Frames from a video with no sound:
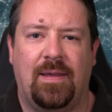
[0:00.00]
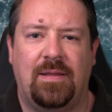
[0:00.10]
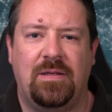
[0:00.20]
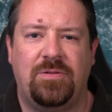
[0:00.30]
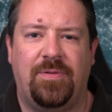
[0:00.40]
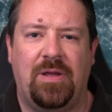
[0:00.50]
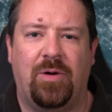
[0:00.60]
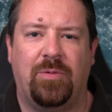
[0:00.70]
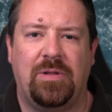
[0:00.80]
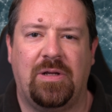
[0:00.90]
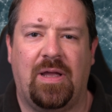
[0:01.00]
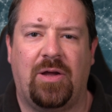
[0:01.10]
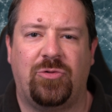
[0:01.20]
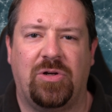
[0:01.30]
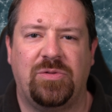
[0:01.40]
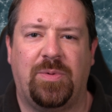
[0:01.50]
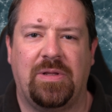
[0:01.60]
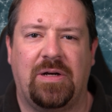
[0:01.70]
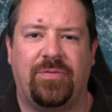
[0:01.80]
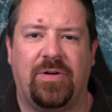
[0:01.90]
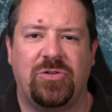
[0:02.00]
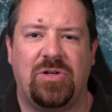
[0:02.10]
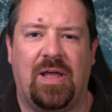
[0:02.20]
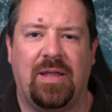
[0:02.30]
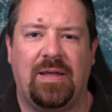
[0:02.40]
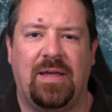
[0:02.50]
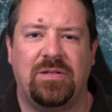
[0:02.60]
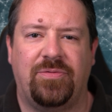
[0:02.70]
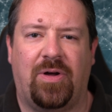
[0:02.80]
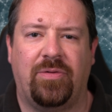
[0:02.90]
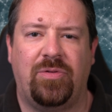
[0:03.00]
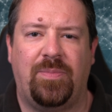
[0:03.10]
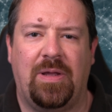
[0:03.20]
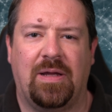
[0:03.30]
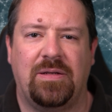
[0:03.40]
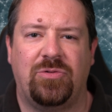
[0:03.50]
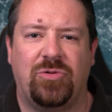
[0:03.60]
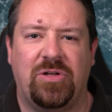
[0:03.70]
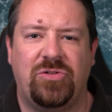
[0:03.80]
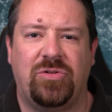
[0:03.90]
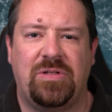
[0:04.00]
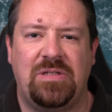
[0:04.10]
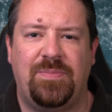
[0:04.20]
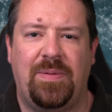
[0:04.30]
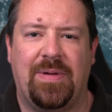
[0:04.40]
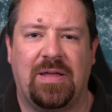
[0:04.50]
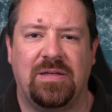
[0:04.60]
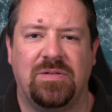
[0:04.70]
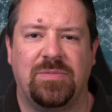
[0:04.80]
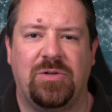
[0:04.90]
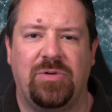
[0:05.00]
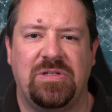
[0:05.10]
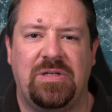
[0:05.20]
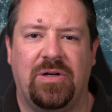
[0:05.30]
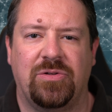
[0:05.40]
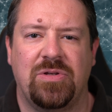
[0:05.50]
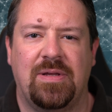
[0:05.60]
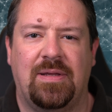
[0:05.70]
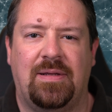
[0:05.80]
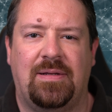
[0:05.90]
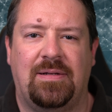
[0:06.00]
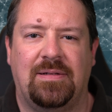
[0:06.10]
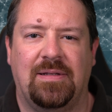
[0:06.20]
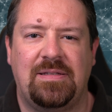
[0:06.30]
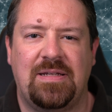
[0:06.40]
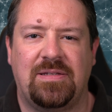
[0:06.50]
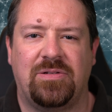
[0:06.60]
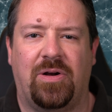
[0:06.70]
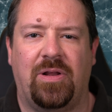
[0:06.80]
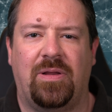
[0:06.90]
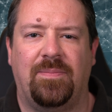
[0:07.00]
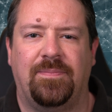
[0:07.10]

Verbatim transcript: In this video, we'll look at how transport layer functionality has evolved beyond traditional TCP mechanisms in recent years. Let's get started.